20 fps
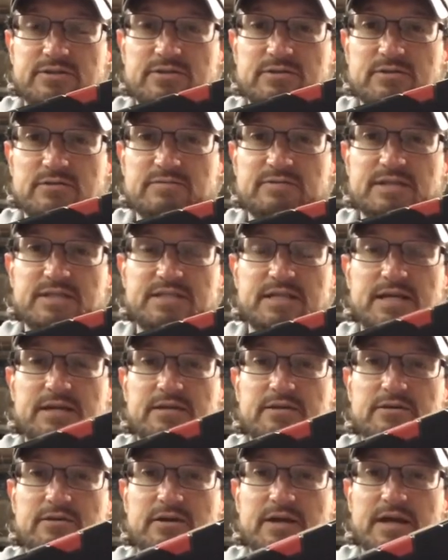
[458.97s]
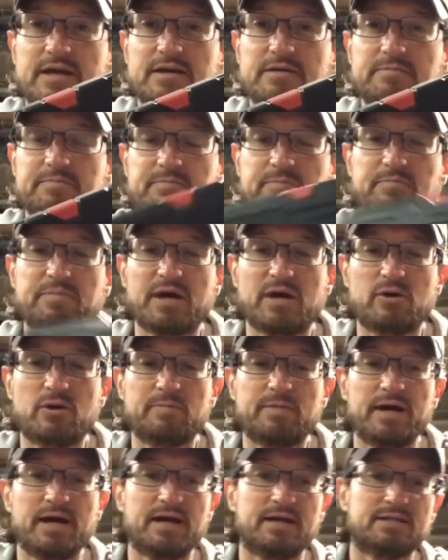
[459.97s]
two of these eight hundred amp power
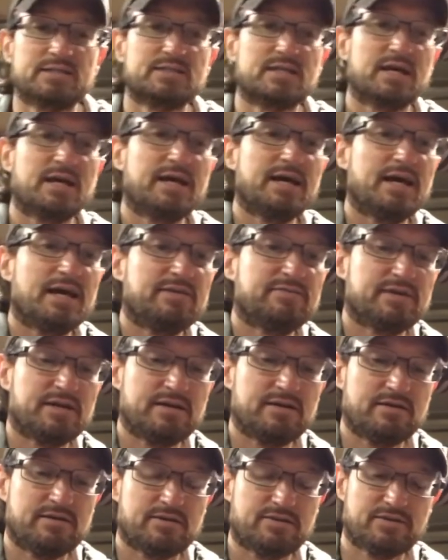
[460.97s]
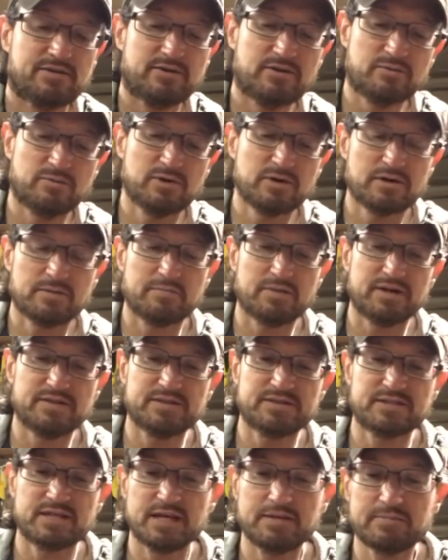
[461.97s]
packs, I have a third one by the
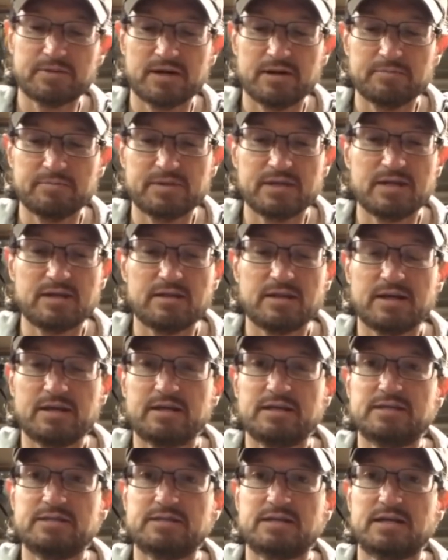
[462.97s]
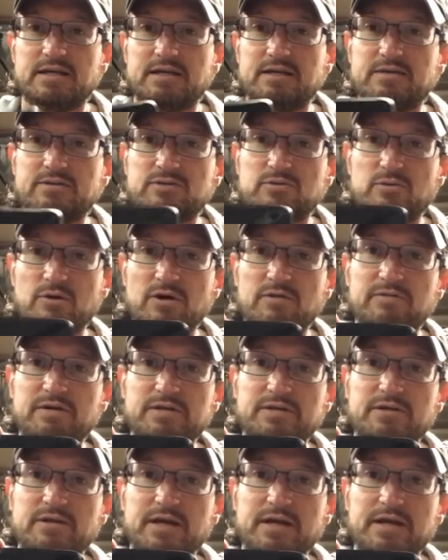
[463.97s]
same company that is a twelve
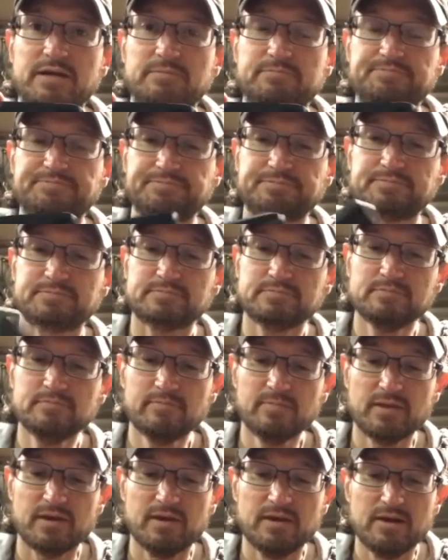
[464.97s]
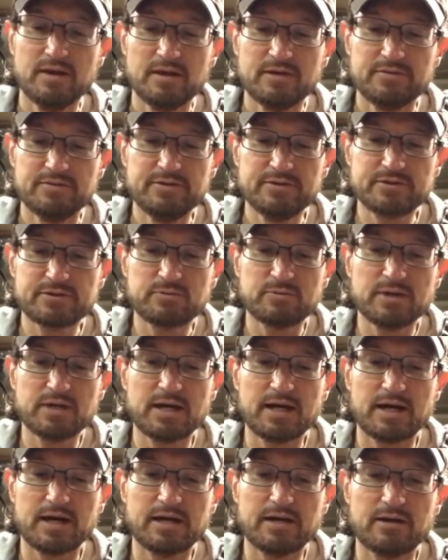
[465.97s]
hundred amp. This one
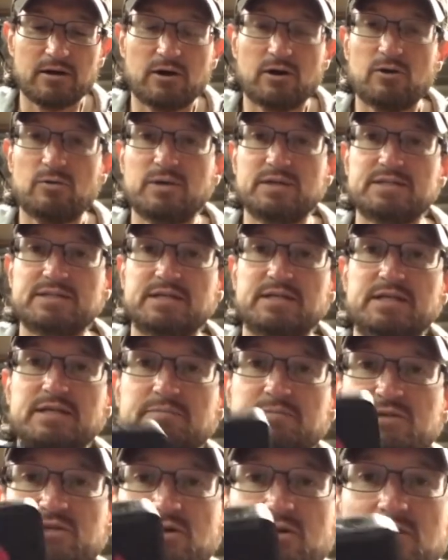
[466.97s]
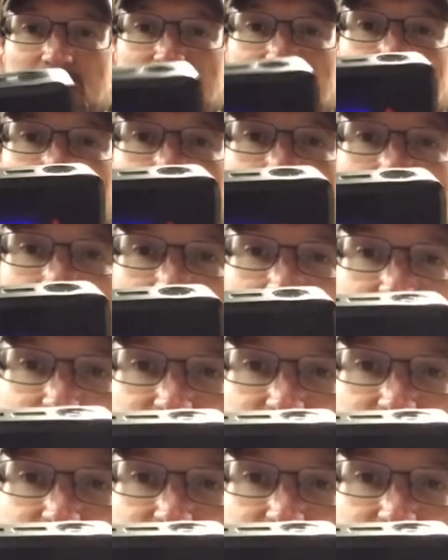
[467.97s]
I always keep charged at one hundred